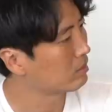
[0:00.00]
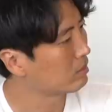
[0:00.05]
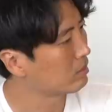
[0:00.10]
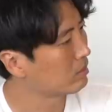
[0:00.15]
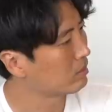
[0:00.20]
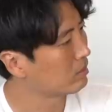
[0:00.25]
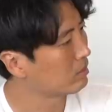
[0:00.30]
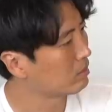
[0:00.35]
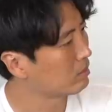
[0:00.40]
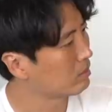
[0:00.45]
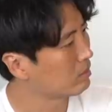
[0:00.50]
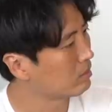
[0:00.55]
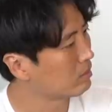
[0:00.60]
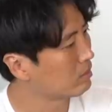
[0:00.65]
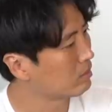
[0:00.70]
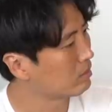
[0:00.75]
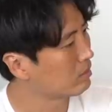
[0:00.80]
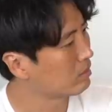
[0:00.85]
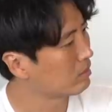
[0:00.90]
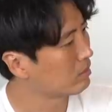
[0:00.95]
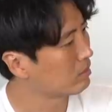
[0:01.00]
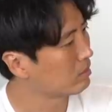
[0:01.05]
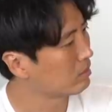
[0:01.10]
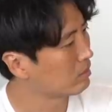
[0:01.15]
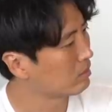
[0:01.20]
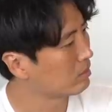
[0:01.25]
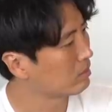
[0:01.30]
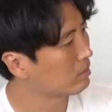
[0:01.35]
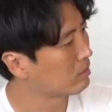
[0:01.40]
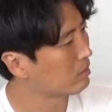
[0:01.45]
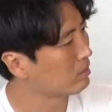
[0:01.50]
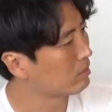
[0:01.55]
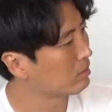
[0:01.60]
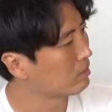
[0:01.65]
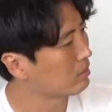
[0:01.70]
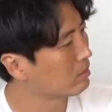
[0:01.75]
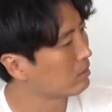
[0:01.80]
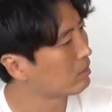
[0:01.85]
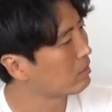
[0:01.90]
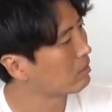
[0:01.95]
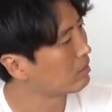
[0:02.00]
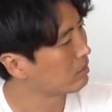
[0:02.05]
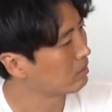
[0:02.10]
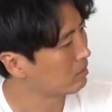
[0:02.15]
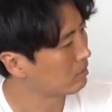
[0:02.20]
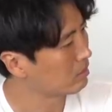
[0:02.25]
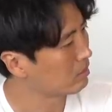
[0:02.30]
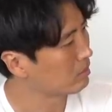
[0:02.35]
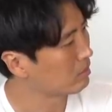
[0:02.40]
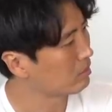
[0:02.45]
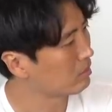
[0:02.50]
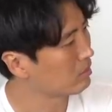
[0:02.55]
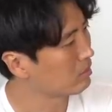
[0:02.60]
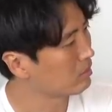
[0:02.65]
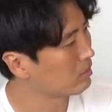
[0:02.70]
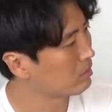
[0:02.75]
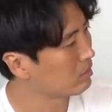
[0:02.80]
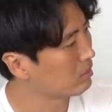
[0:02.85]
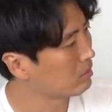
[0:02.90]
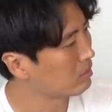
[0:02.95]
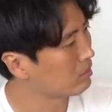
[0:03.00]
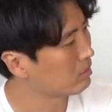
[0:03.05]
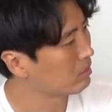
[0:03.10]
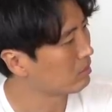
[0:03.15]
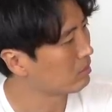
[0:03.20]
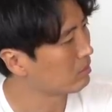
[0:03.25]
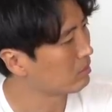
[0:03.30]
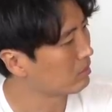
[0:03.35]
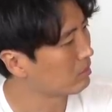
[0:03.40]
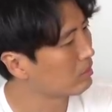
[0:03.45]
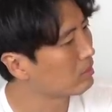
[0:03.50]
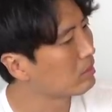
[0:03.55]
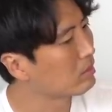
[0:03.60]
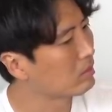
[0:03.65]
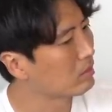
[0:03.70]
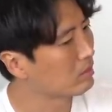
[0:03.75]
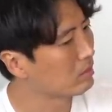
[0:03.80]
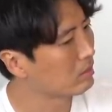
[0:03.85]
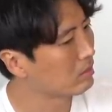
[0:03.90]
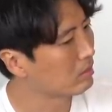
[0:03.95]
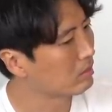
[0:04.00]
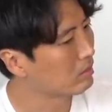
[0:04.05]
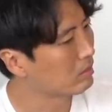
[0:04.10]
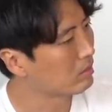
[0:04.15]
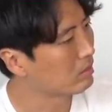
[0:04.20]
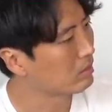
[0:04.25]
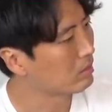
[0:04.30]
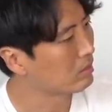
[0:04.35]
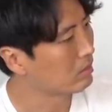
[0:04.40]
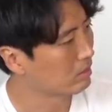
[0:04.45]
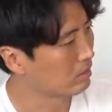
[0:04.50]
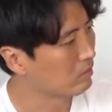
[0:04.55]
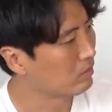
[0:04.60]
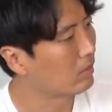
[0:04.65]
The person shown says nothing.